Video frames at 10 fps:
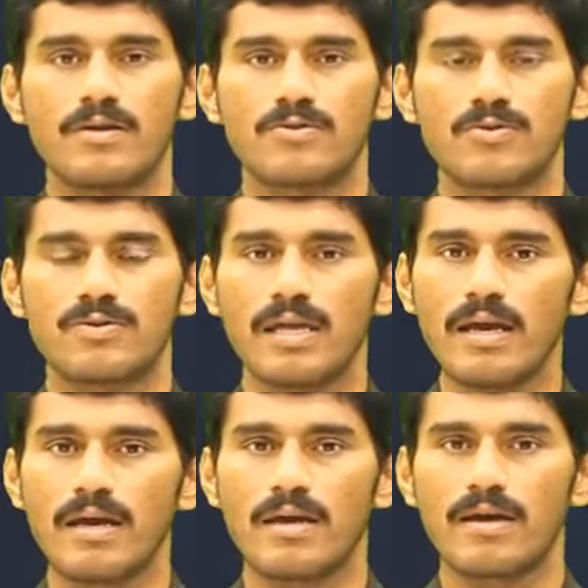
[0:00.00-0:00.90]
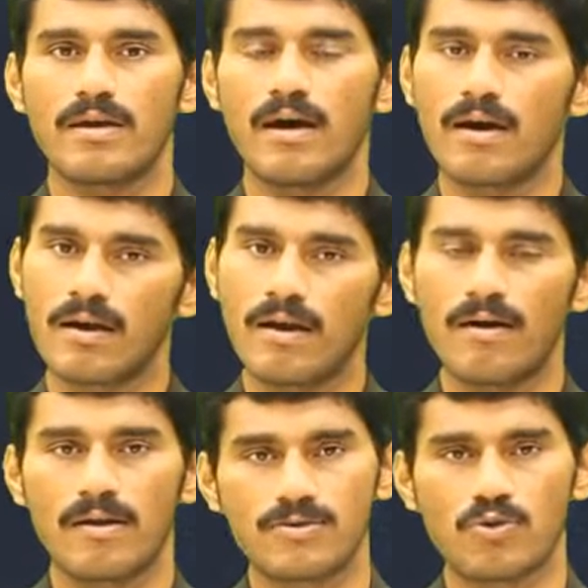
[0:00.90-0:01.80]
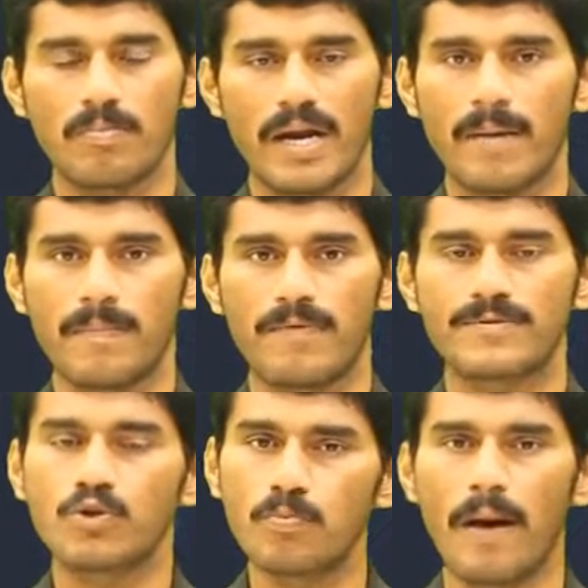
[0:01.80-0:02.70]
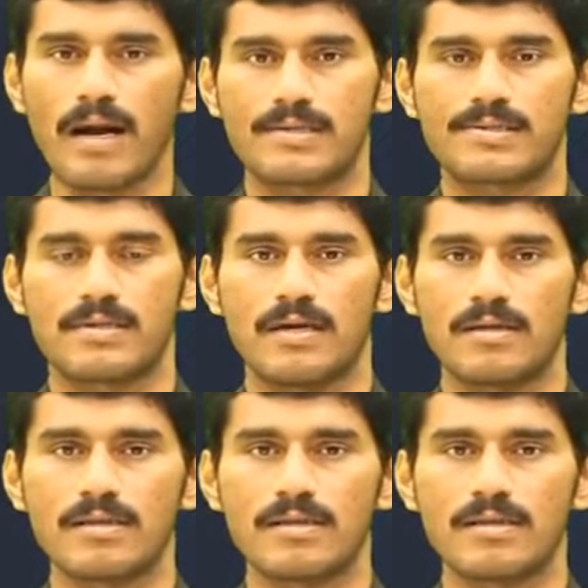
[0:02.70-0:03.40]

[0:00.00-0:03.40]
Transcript: So they are also made up of two parts.